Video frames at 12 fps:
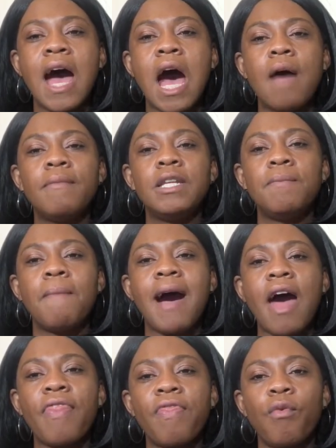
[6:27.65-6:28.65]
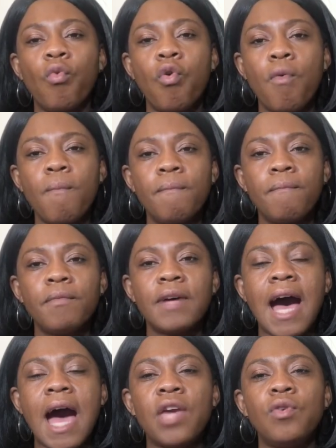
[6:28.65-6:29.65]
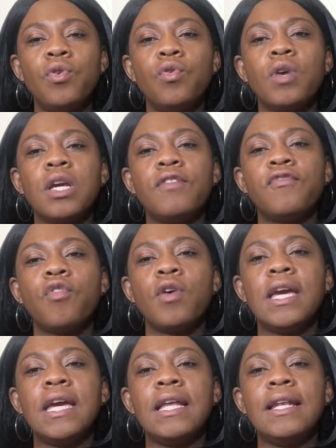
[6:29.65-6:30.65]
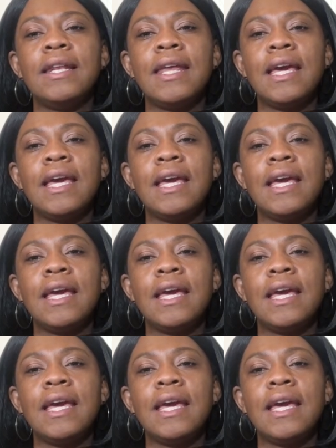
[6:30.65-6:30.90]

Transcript: how many bathroom are you looking for in